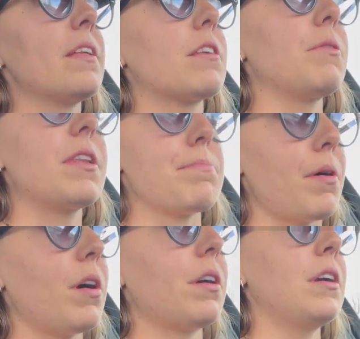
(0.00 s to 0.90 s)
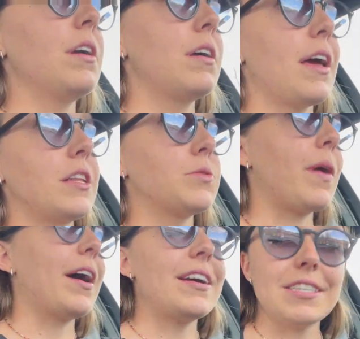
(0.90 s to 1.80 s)
going to the barn, hence
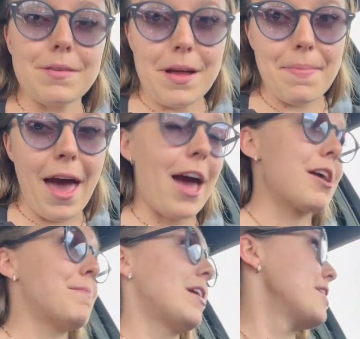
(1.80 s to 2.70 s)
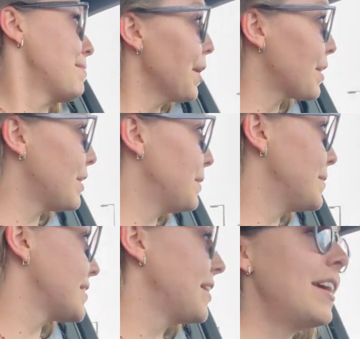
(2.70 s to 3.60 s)
why I did not pack my barn clothes